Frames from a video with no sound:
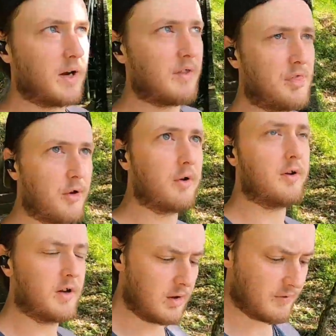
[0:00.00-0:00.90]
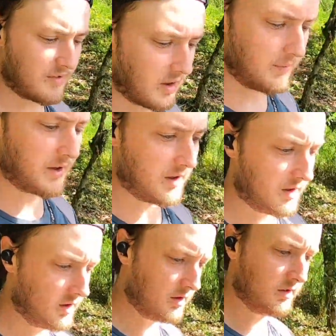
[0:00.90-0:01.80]
my third year of coming
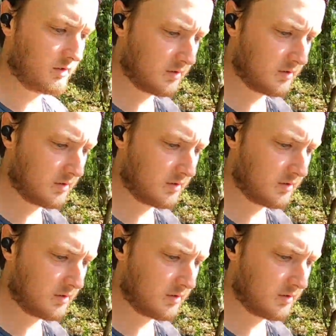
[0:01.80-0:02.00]
here,